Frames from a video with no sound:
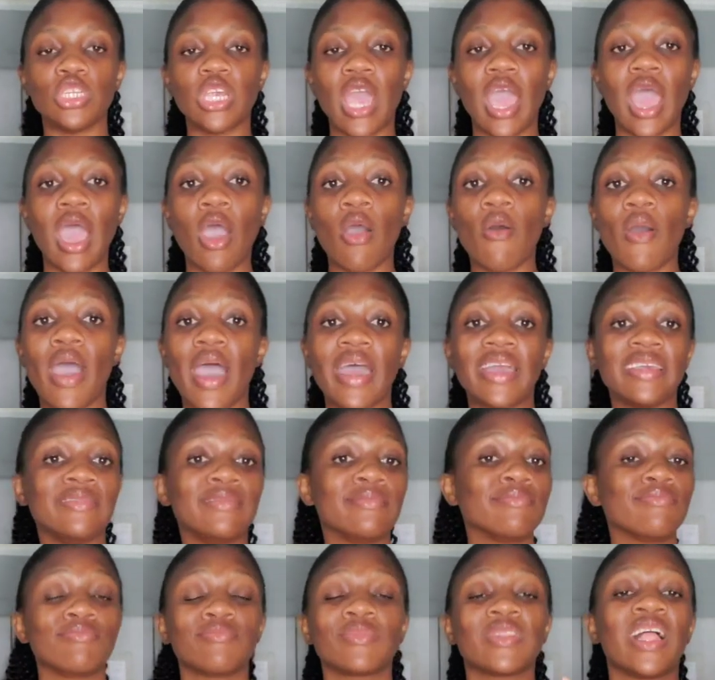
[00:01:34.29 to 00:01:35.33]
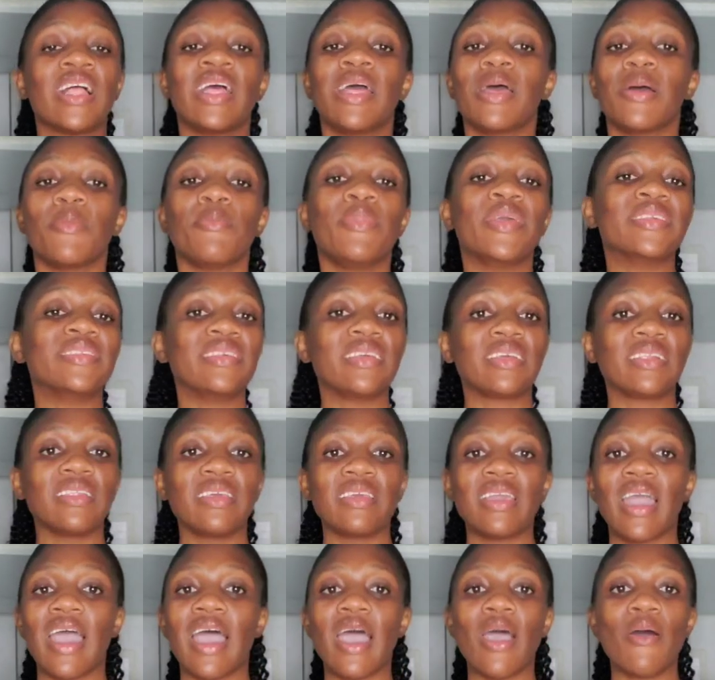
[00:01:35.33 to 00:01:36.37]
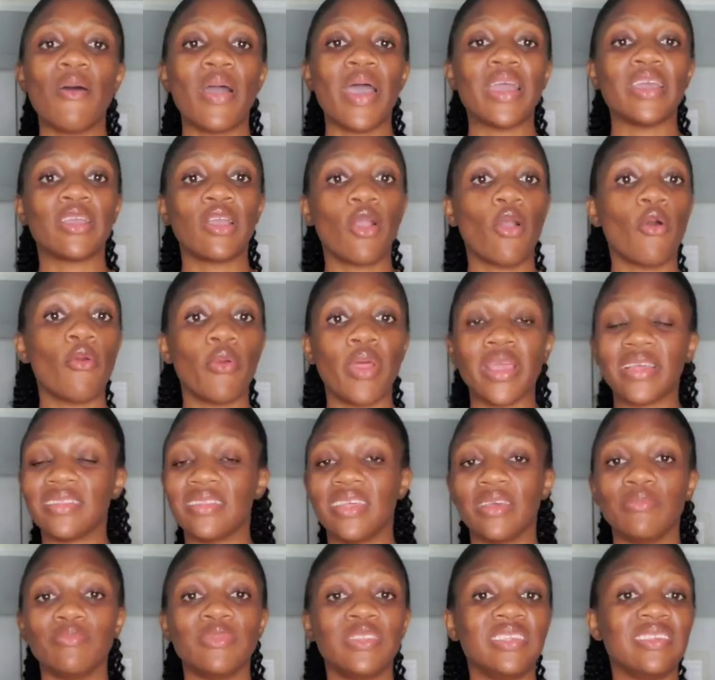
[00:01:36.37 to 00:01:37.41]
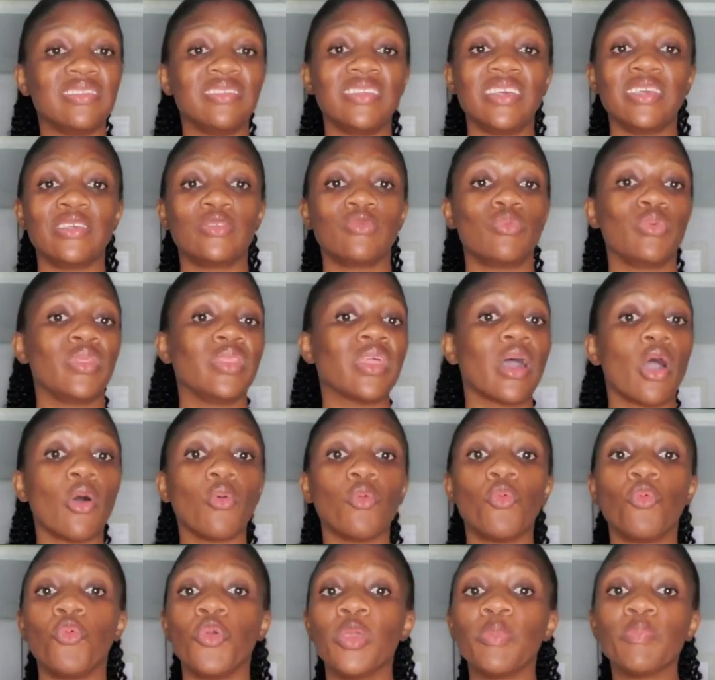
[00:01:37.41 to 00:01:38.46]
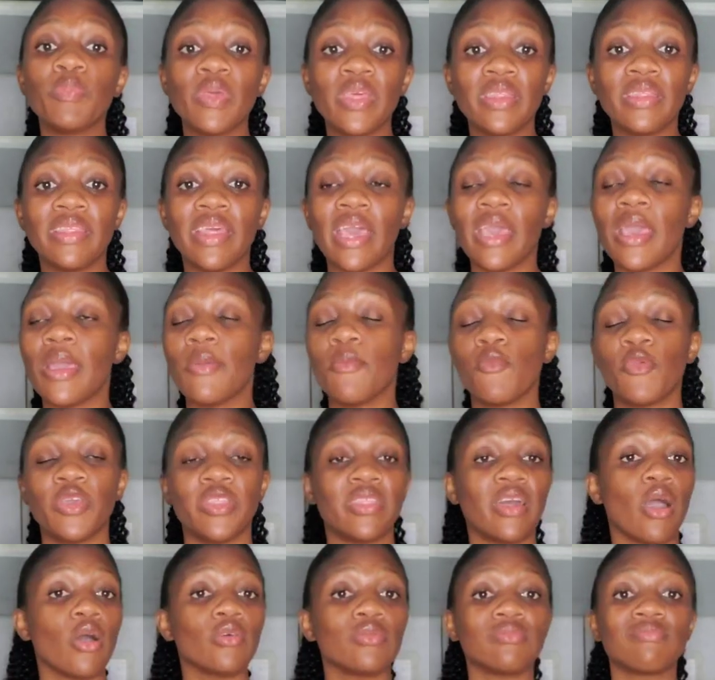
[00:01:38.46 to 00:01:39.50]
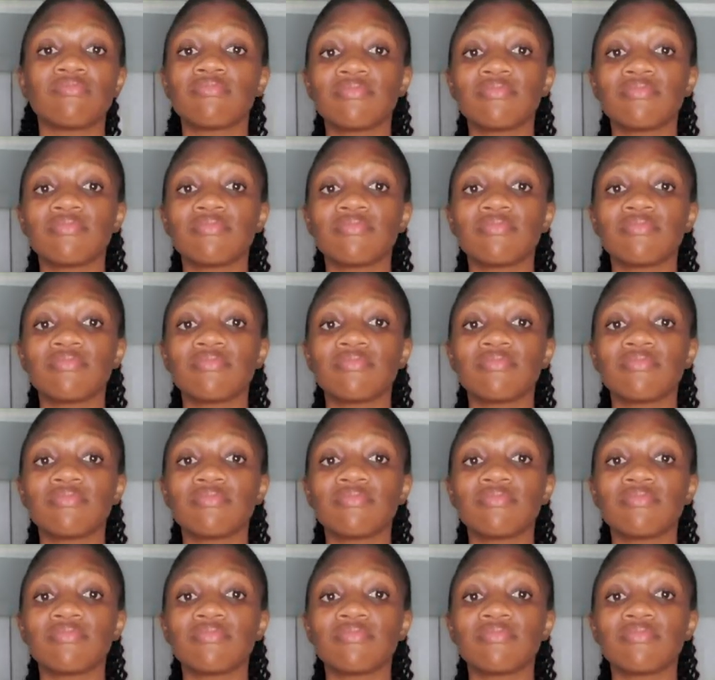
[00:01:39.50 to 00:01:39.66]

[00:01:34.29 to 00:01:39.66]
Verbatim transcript: How I basically how I correct them these days without whipping them, without